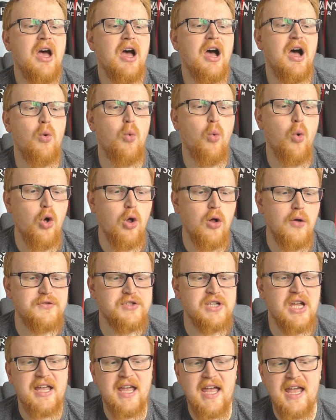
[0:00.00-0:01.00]
Wolves
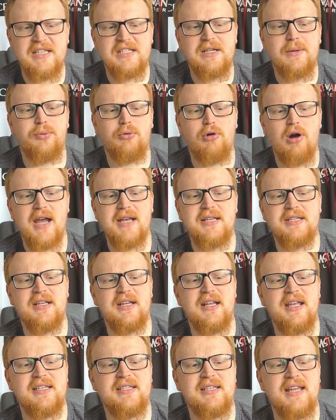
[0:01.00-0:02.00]
against Brighton
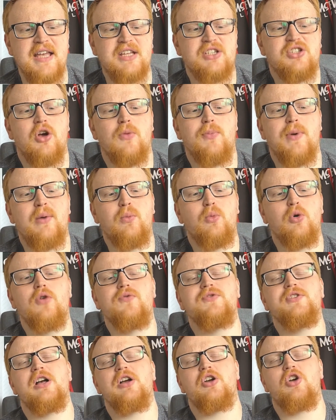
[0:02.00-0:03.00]
is next up, and Wolves
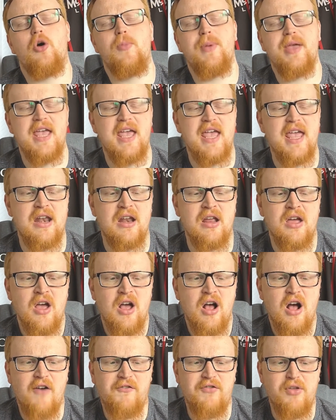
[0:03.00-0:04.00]
are coming in
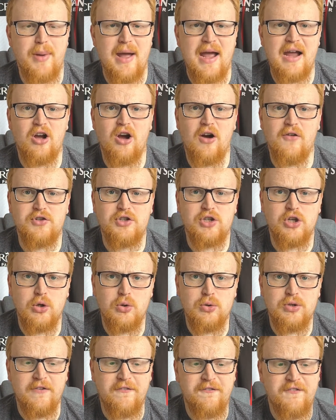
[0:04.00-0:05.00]
off the back of two
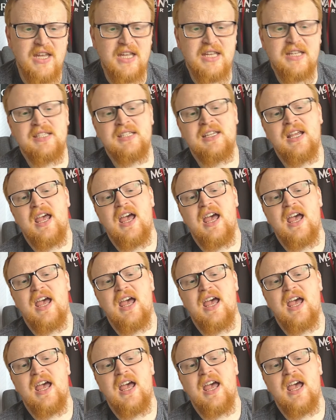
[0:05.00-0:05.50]
defeats